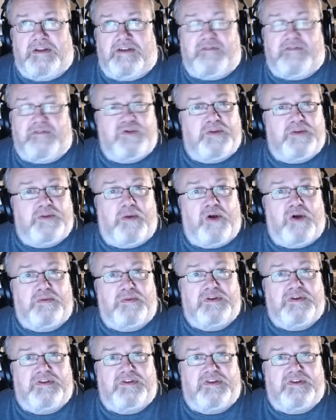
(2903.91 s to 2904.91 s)
a different
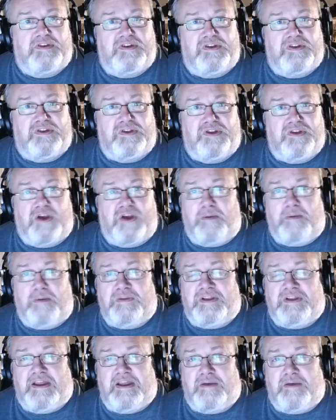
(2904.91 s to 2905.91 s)
department in the
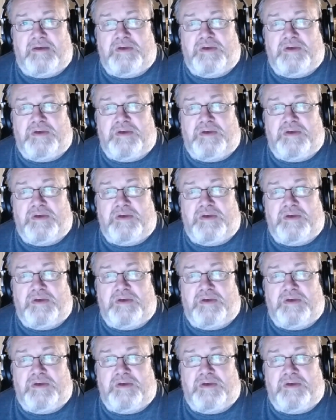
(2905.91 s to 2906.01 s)
company now.